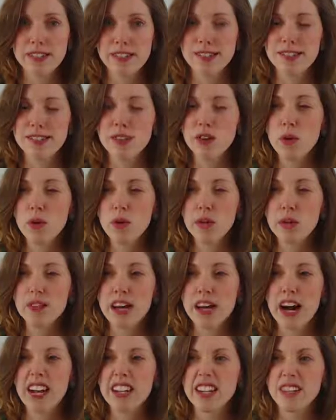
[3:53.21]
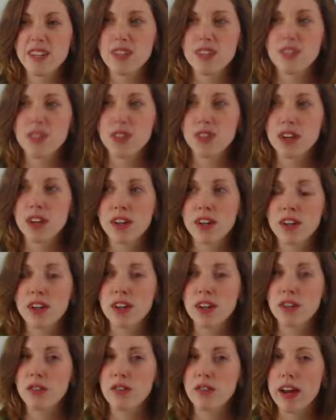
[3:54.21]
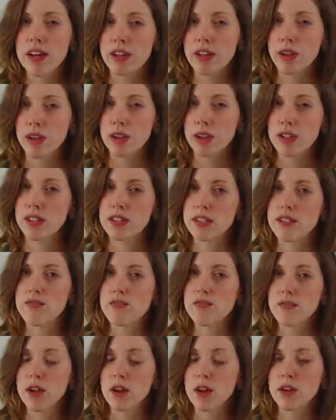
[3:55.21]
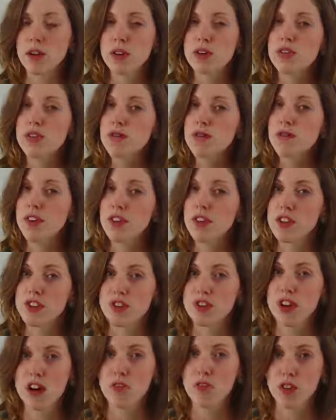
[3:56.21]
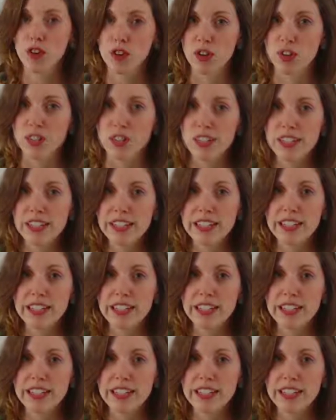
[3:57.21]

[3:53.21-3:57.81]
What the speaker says: 0 is kind of theoretical. It's a little philosophical.